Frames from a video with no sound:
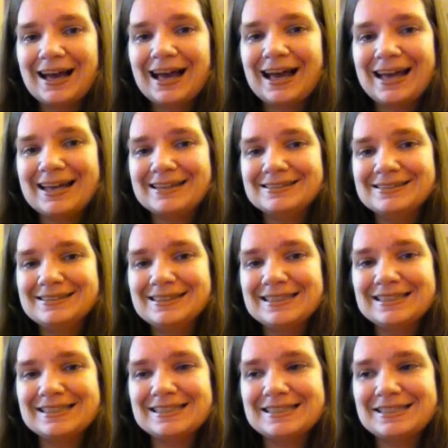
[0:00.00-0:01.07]
Hi,
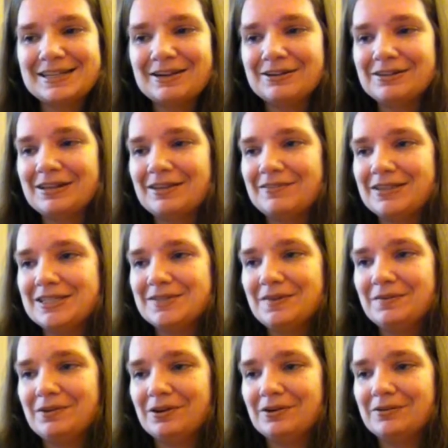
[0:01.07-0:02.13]
this is Sarah Levis
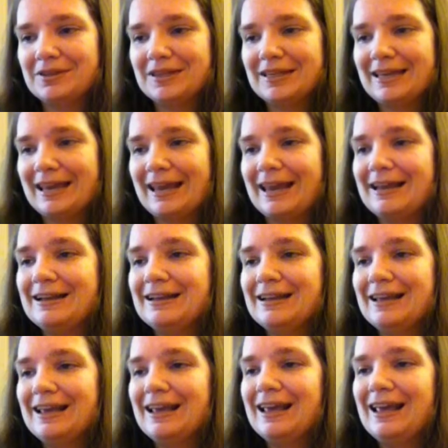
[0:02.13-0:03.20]
from Girl with a Cane,
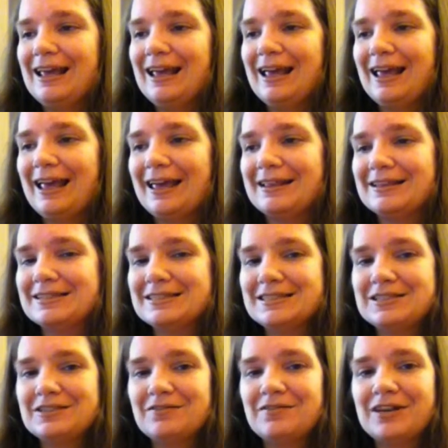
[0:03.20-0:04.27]
and this
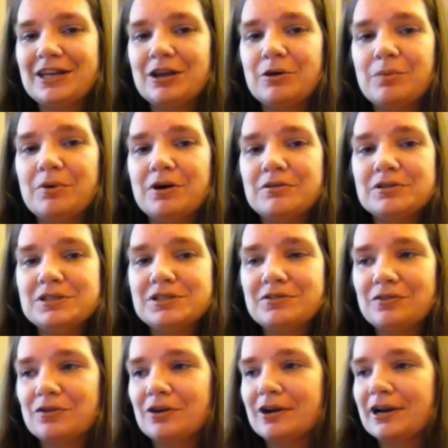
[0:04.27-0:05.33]
is the video post
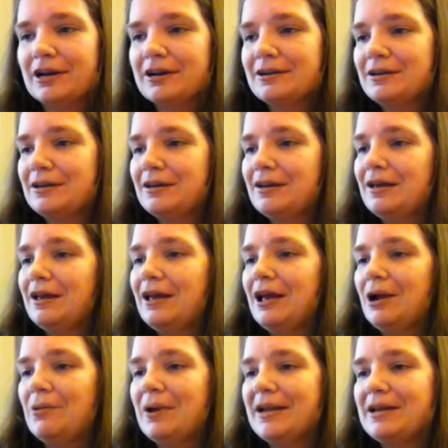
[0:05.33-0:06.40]
for
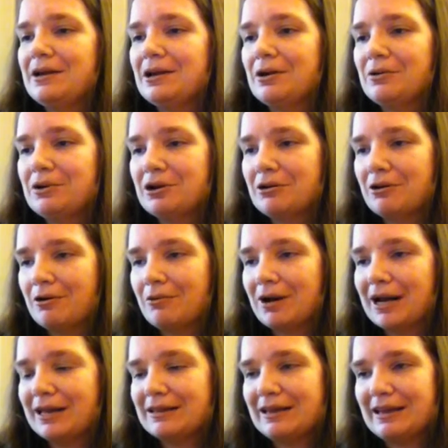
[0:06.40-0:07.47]
Way to Go Noah
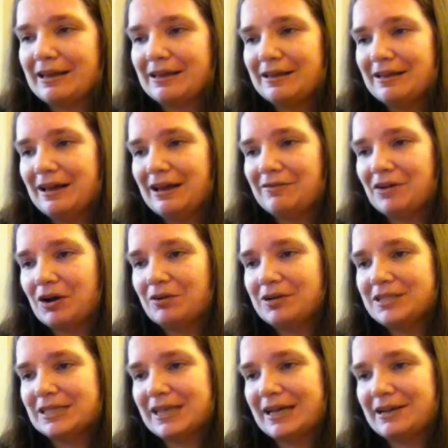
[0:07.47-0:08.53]
Wyle. I've
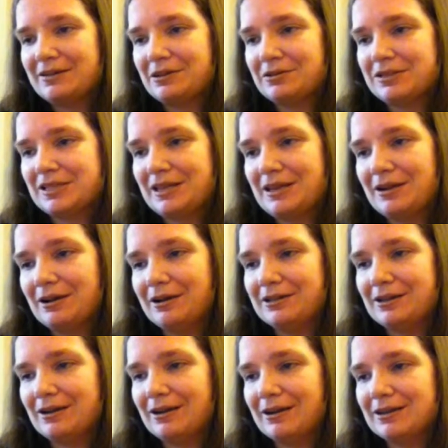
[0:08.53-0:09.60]
always liked those ER
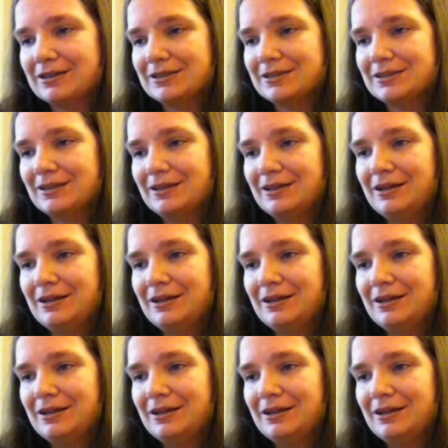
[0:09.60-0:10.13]
docs.